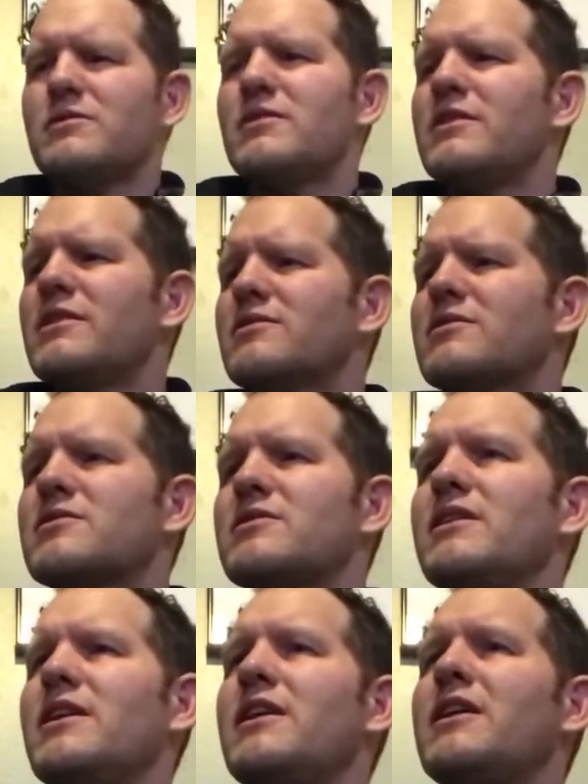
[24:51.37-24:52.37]
It
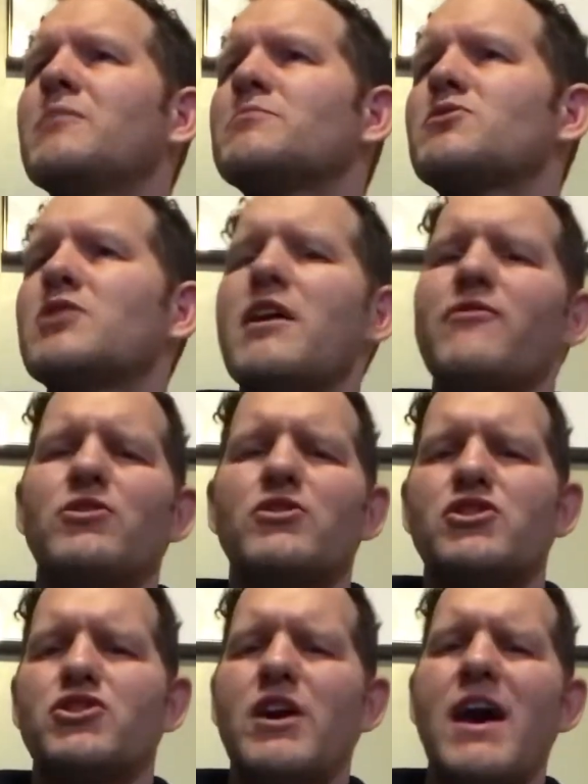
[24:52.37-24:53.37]
seems ever
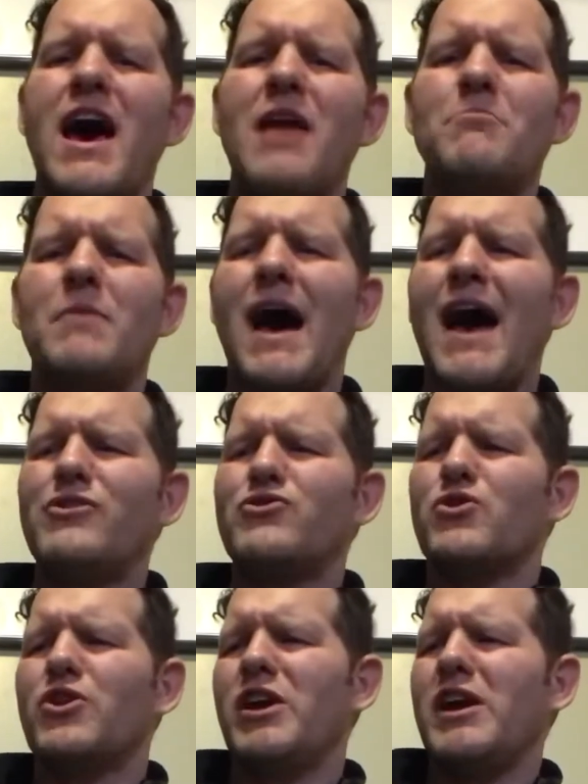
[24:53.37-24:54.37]
shed my
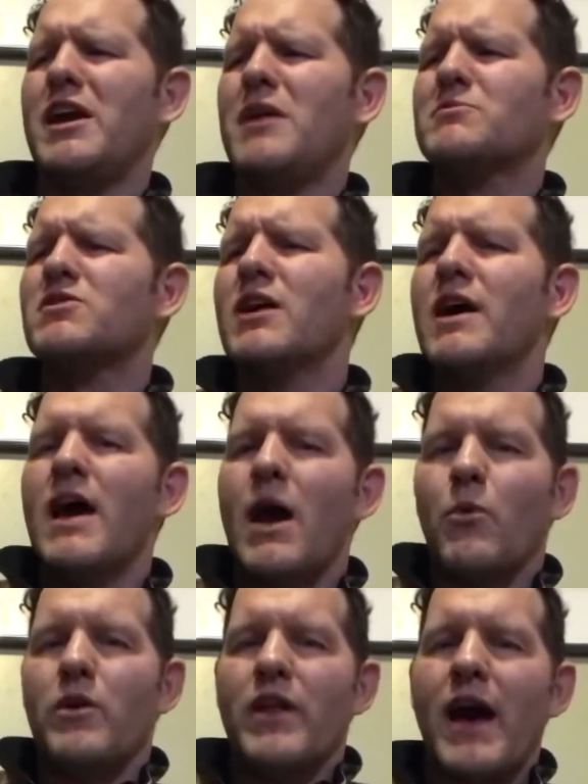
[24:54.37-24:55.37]
dreams.
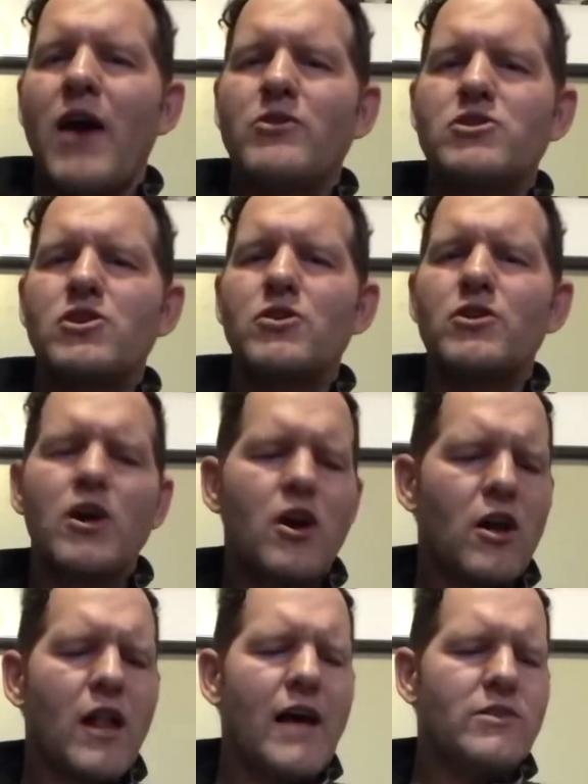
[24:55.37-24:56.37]
Without you,
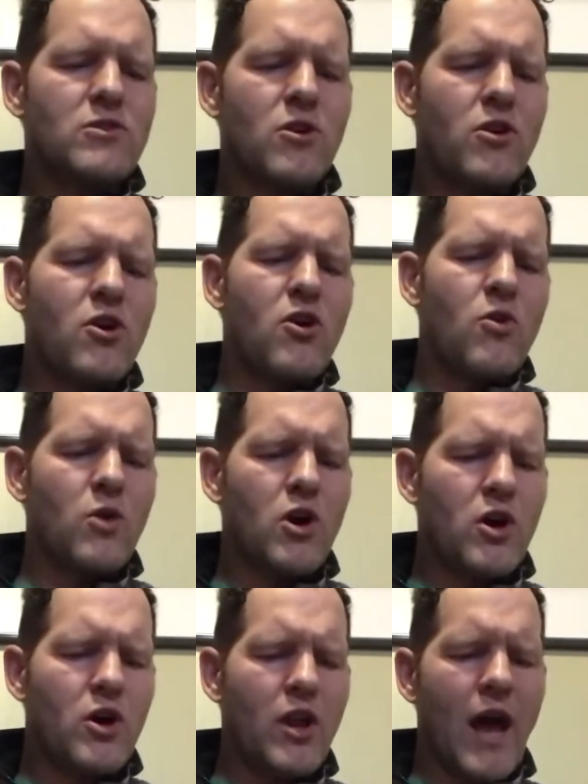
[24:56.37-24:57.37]
girl, I don't know
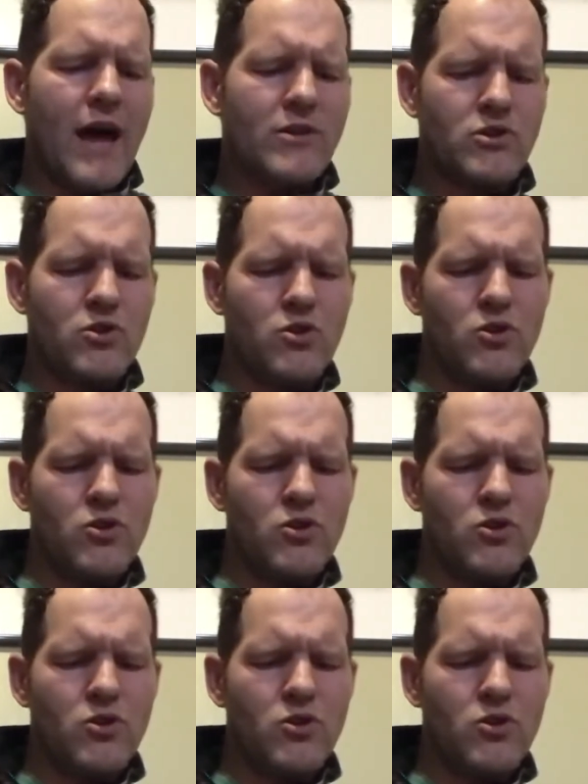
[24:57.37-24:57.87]
what I do.